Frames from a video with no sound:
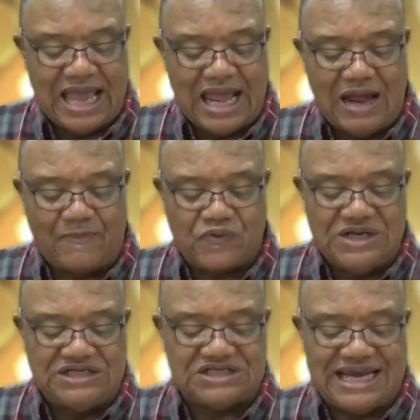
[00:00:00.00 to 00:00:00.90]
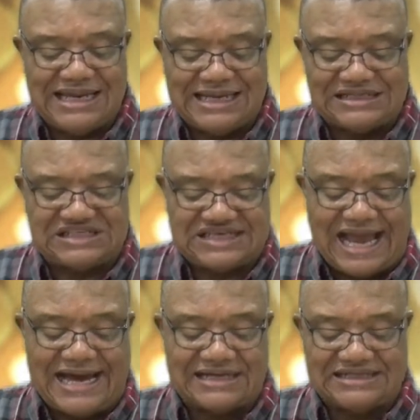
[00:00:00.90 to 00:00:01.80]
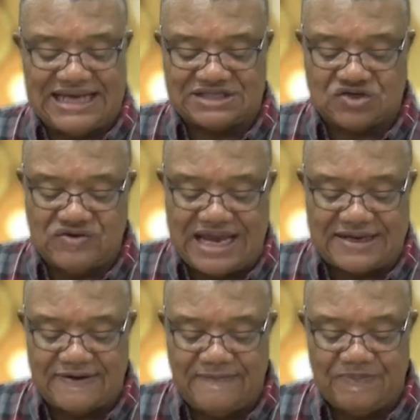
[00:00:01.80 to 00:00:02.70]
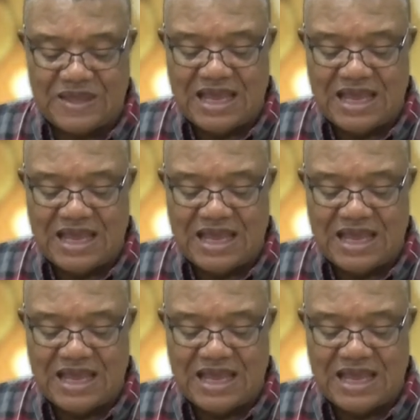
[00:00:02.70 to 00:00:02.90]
appreciate his status as creator,